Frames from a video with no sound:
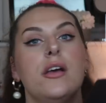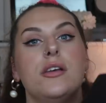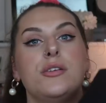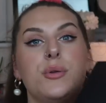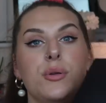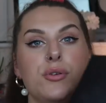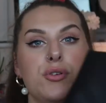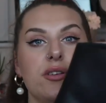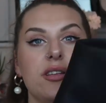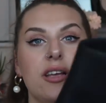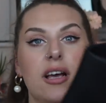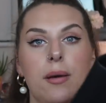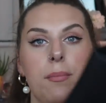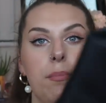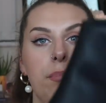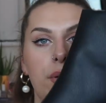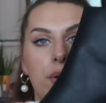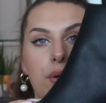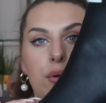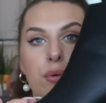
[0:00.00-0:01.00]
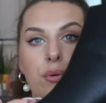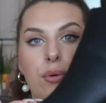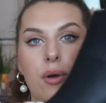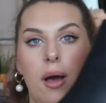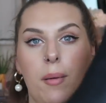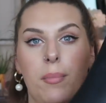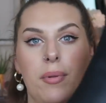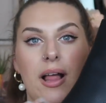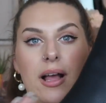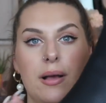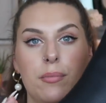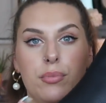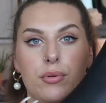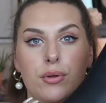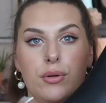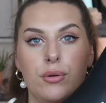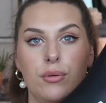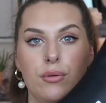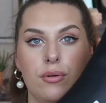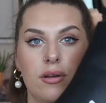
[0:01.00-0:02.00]
So it's just like a boot, a black
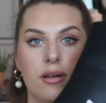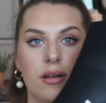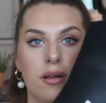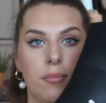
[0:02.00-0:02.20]
boot,